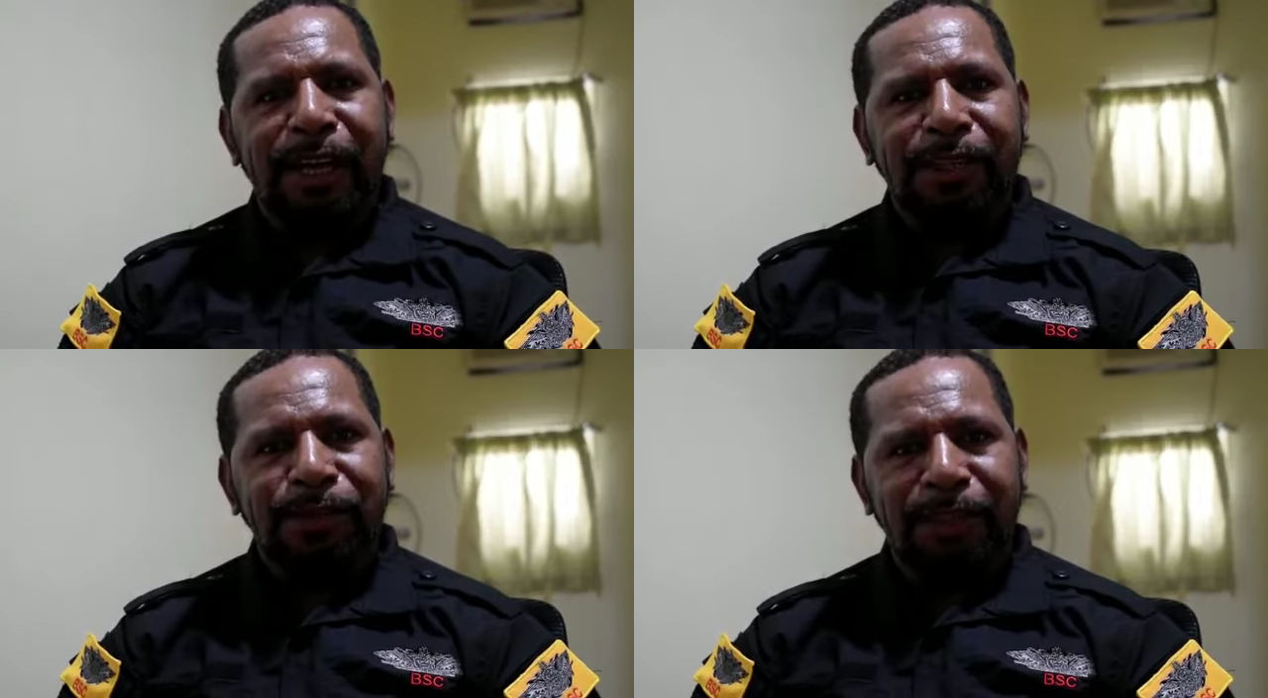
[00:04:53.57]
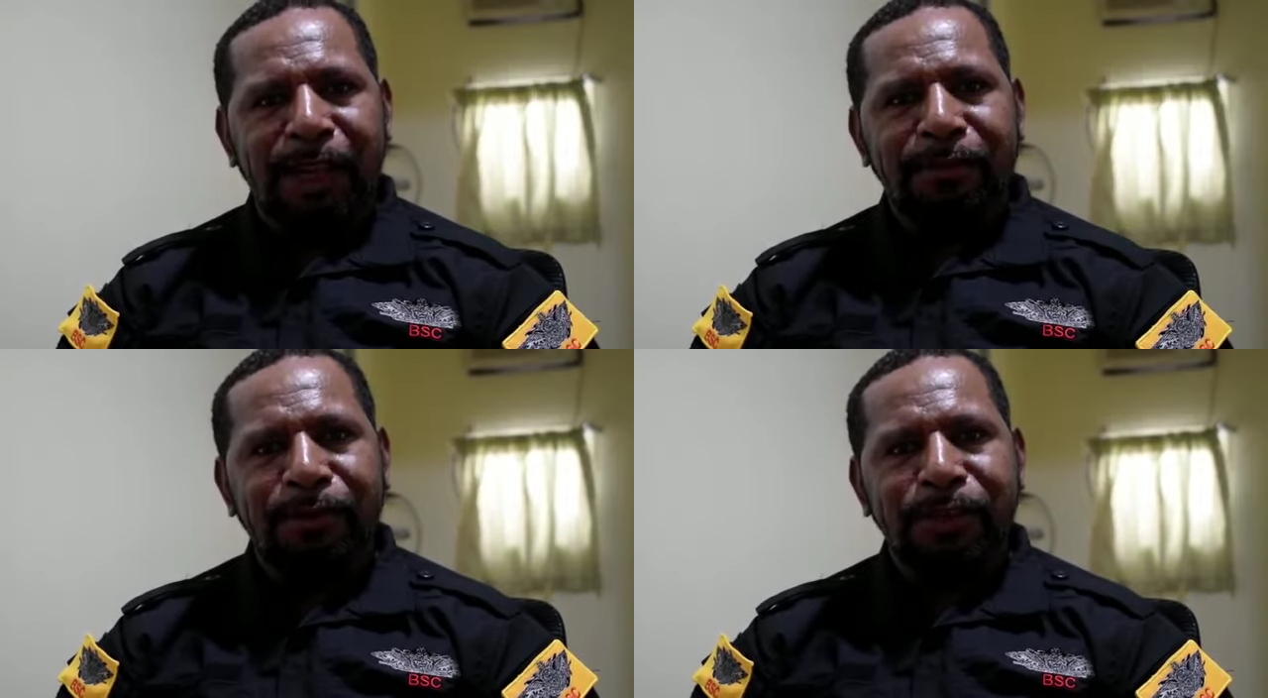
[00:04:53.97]
to the
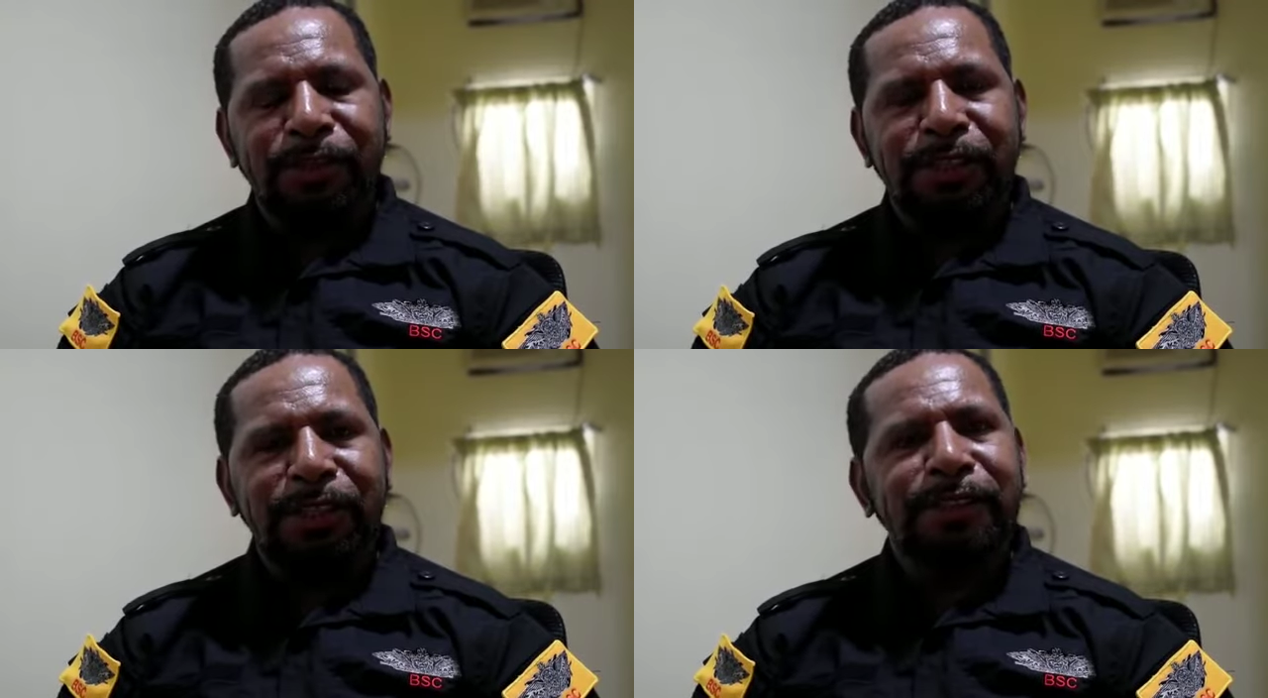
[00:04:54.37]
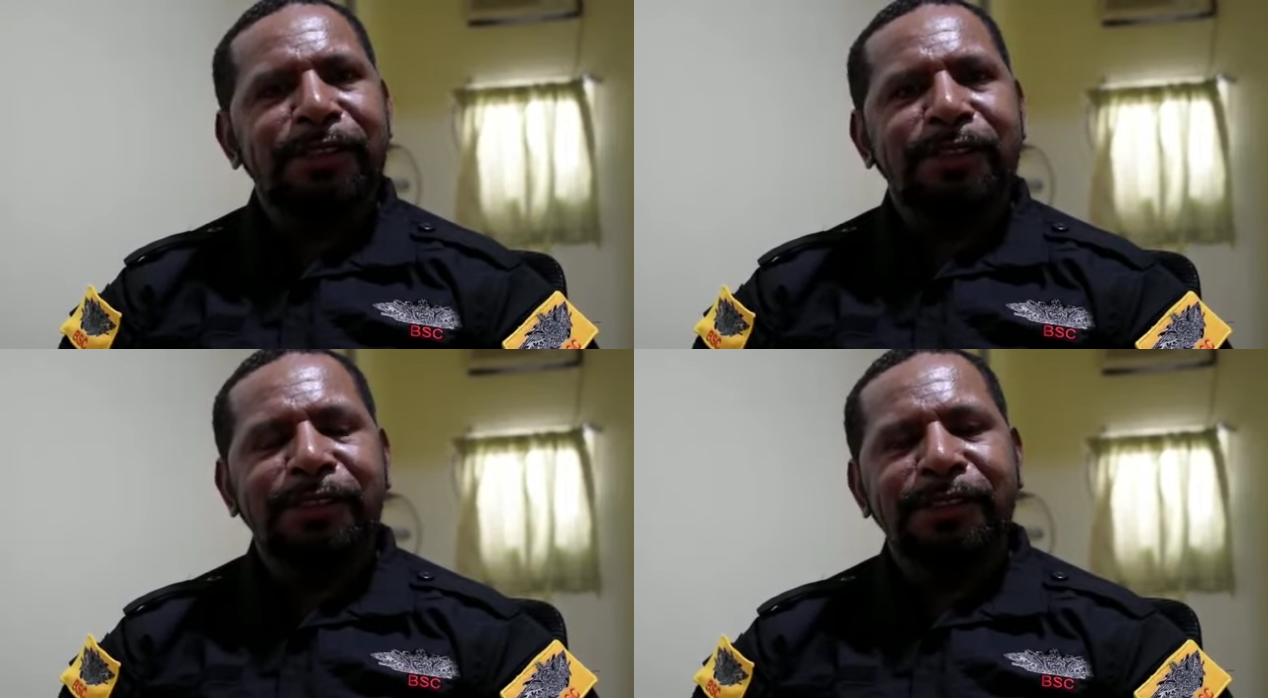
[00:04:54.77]

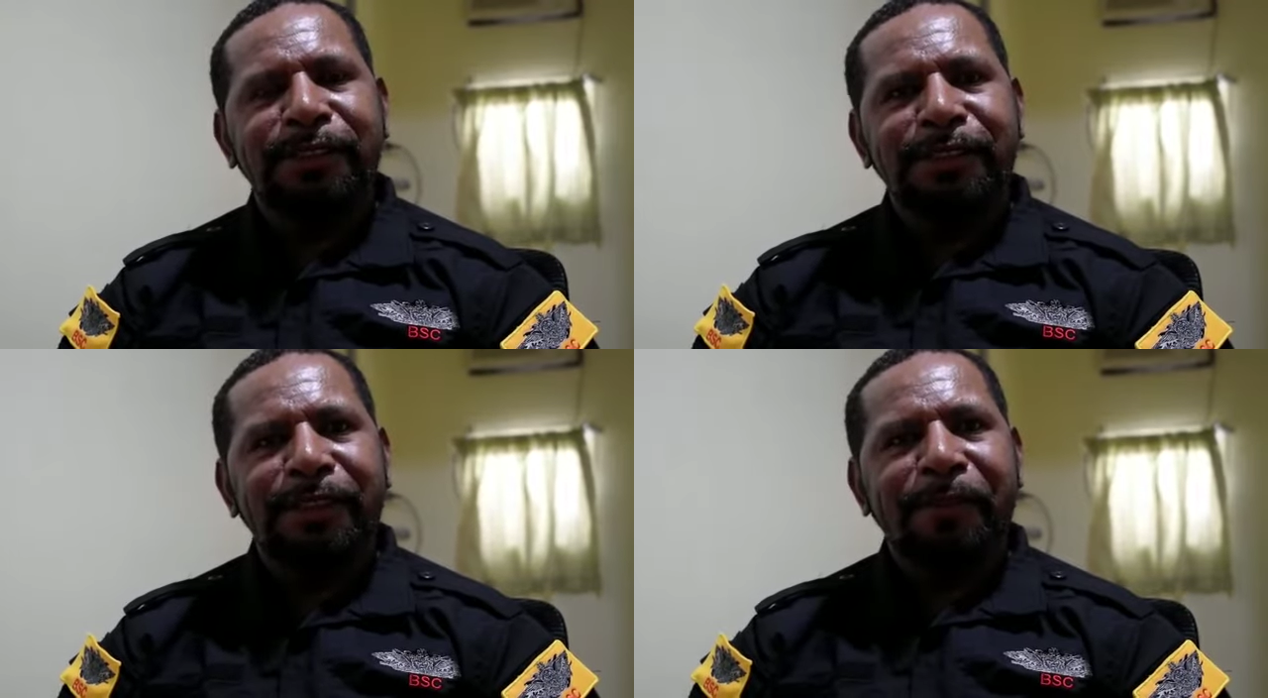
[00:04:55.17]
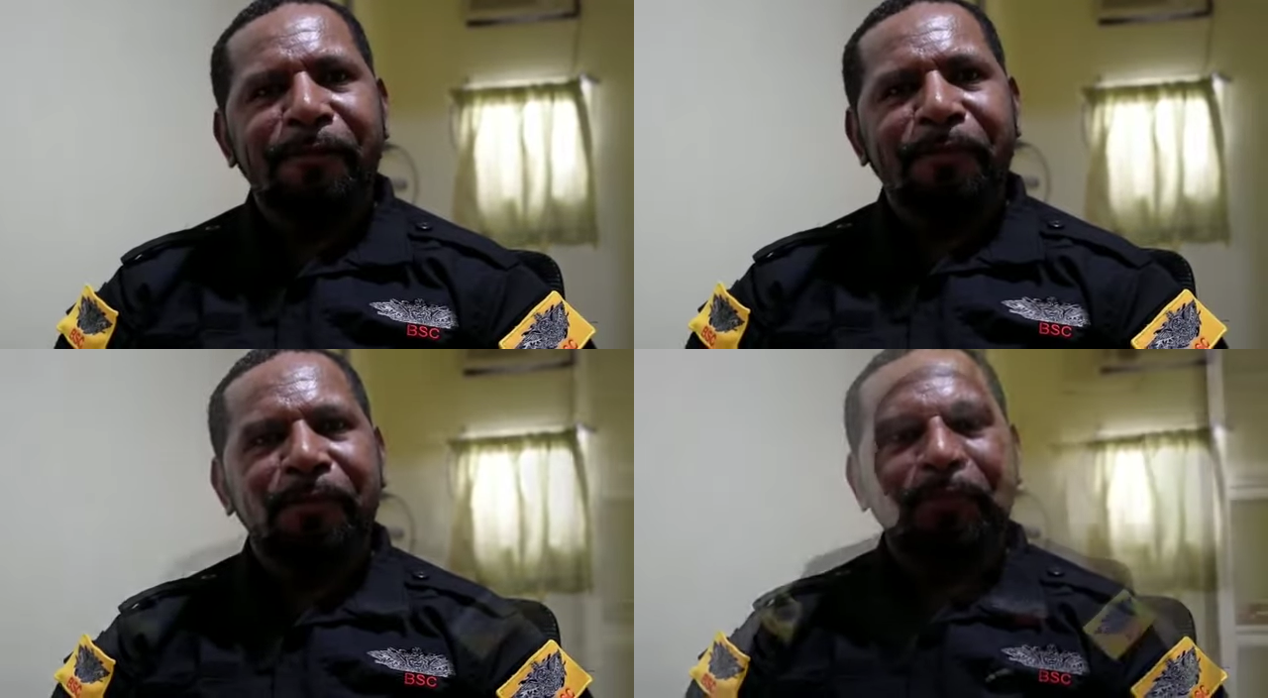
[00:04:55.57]
unfortunates.
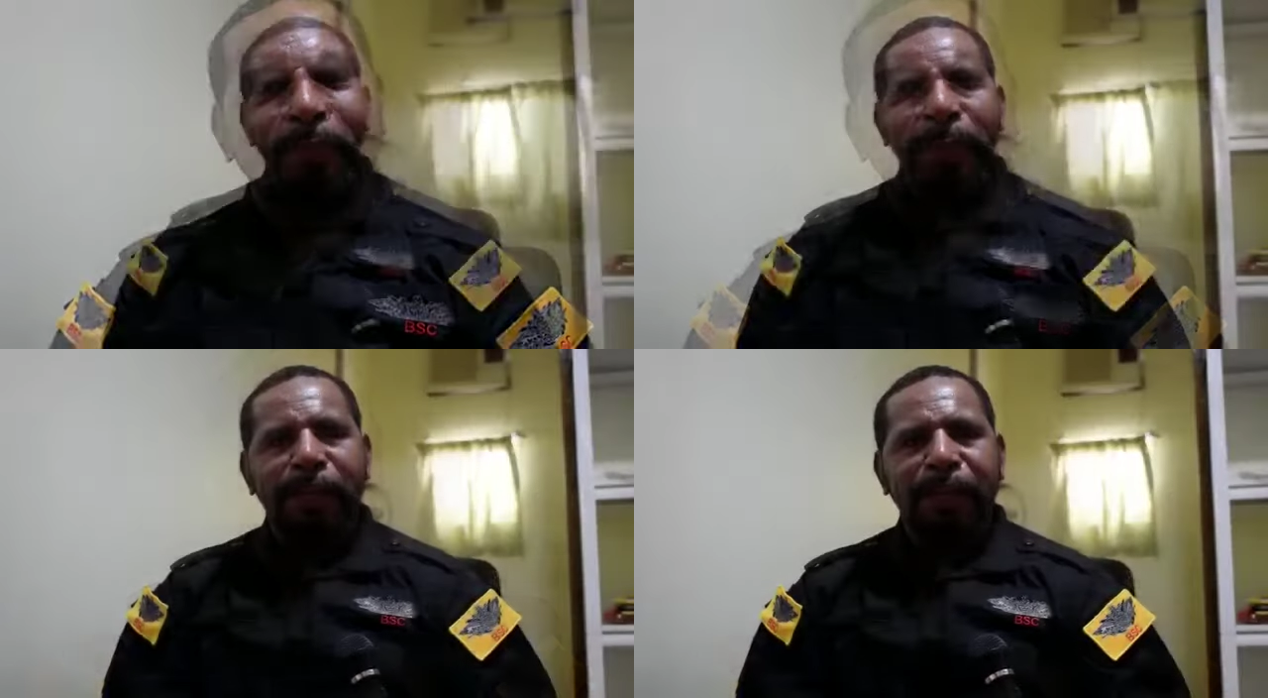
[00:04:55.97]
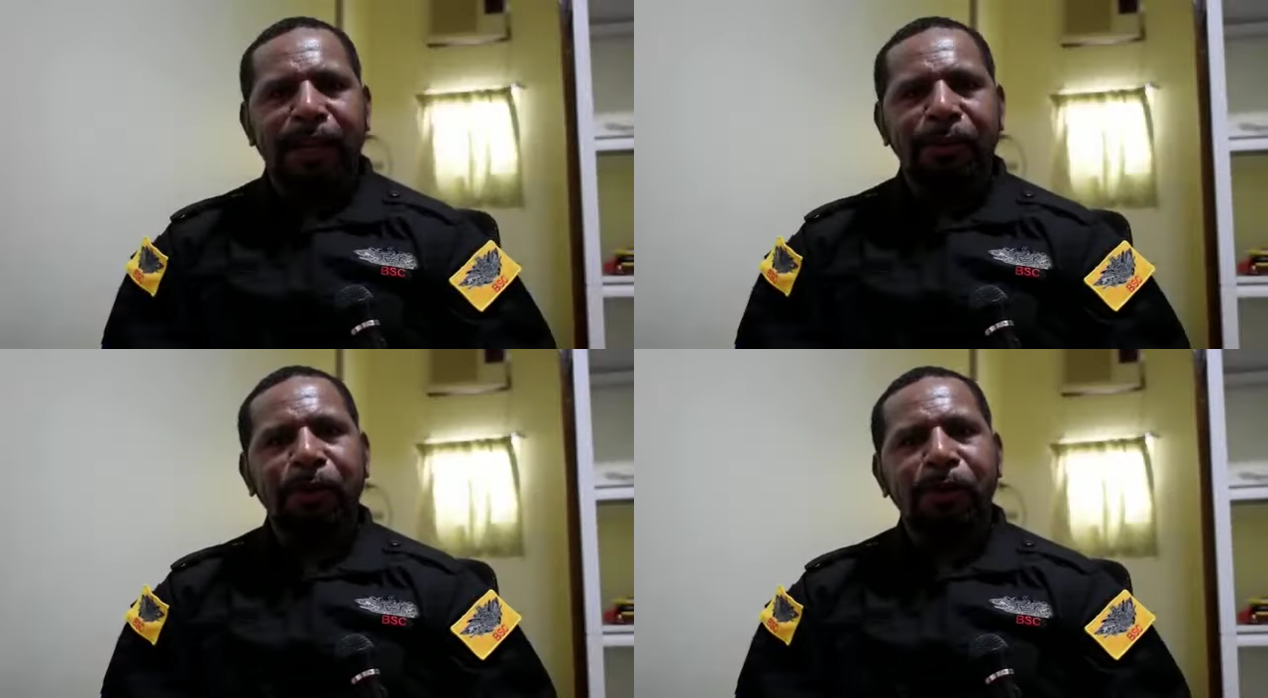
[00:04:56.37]

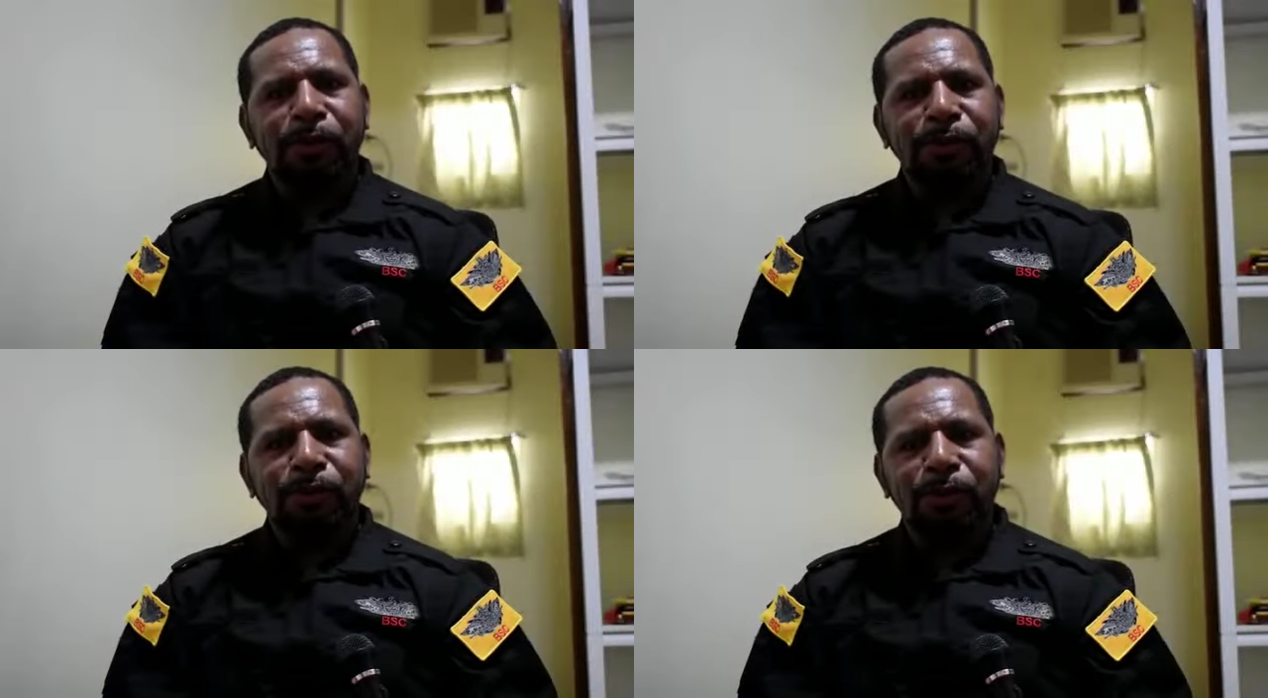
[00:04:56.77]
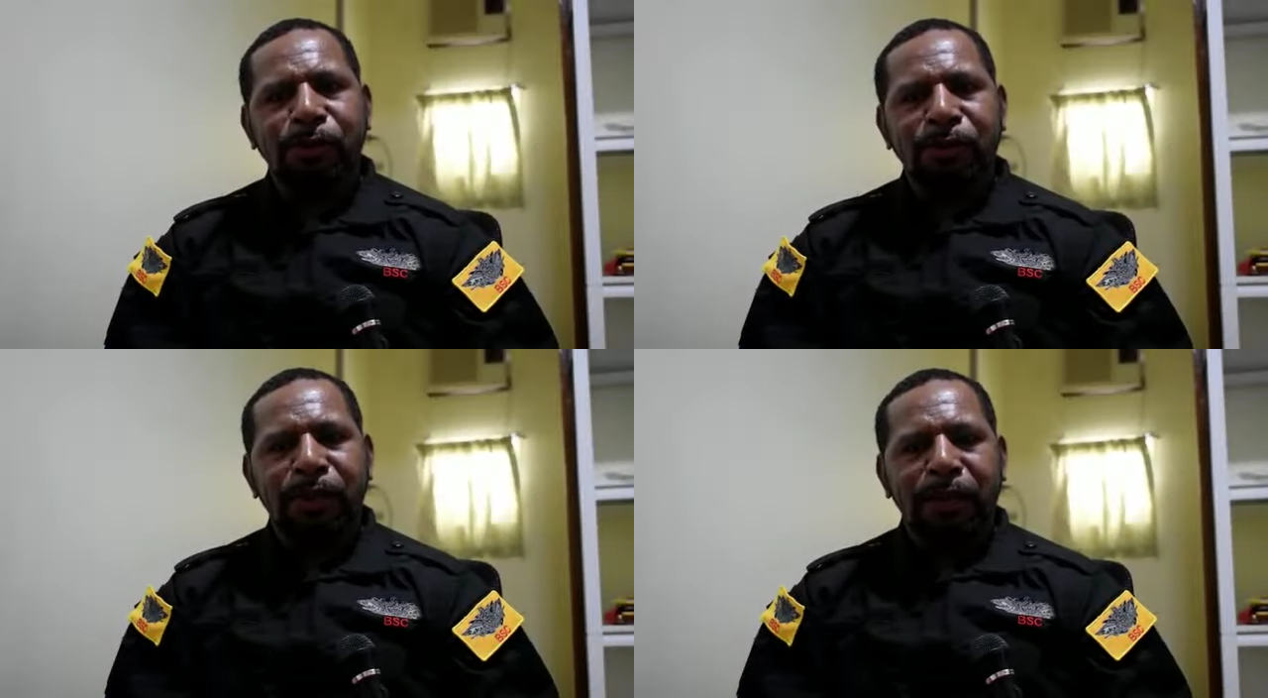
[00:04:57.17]
And we also